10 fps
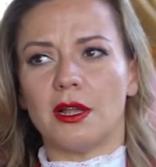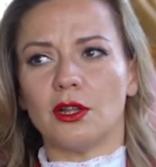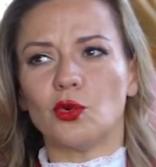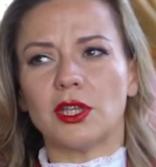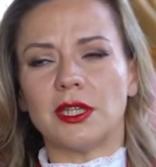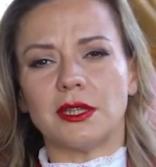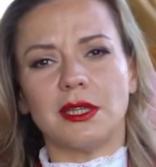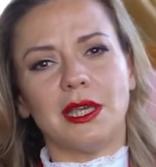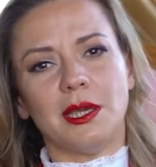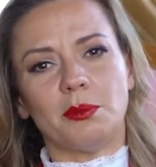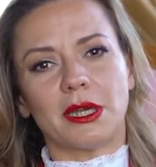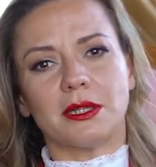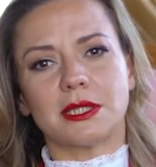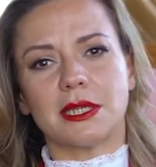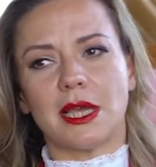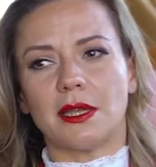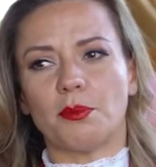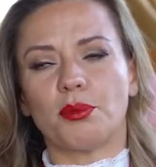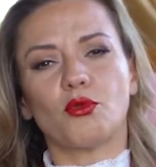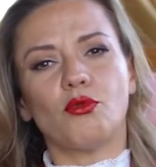looking at the emails and
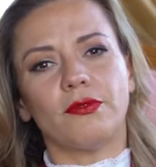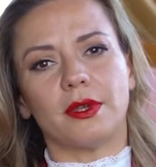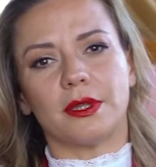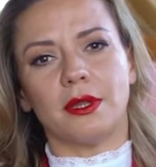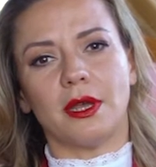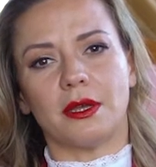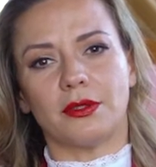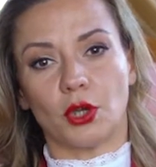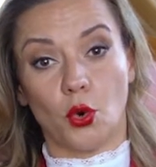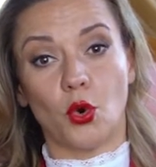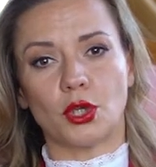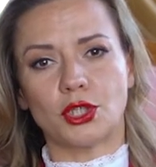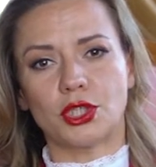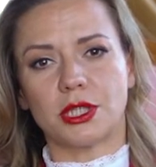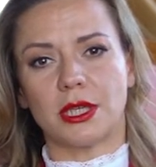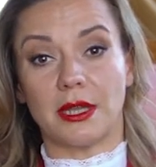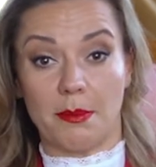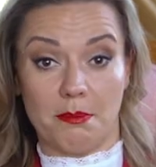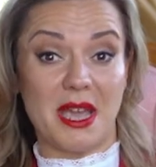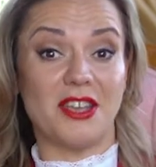approving the costs and
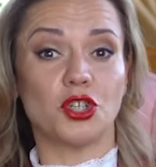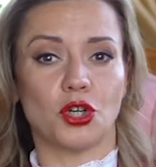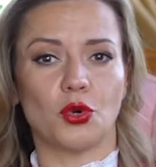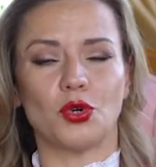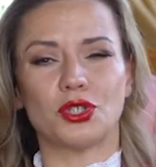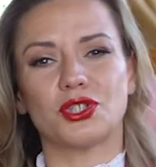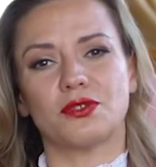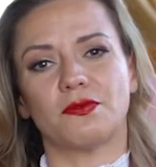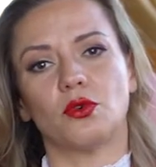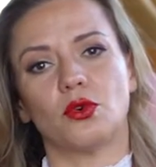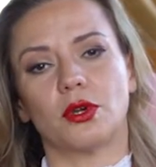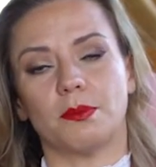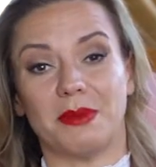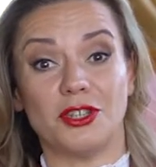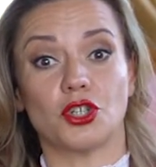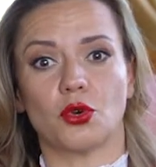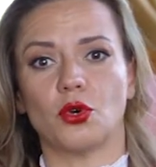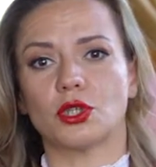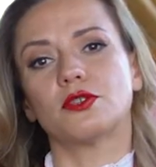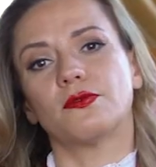the major costs for
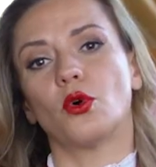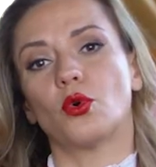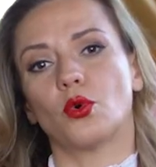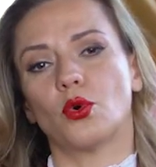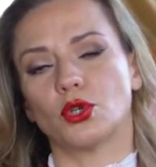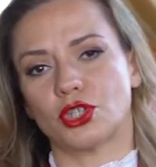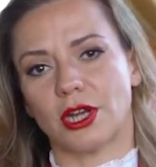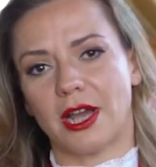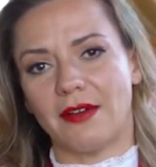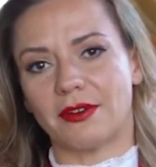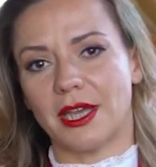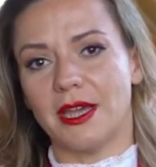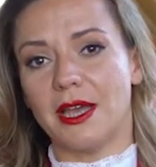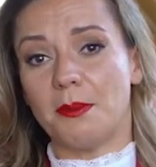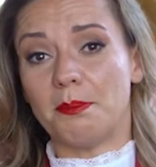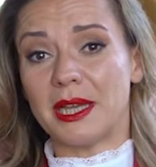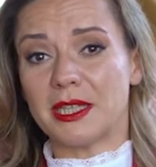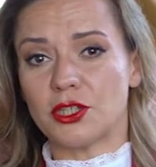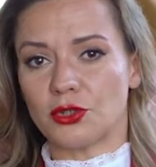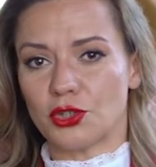cost recovery
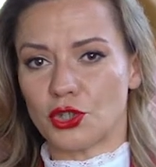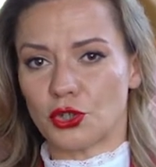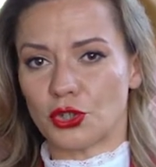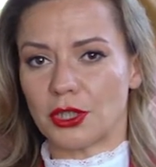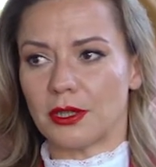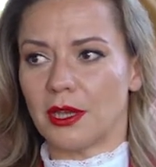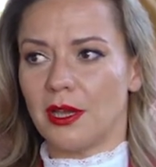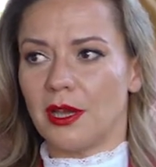based on a certain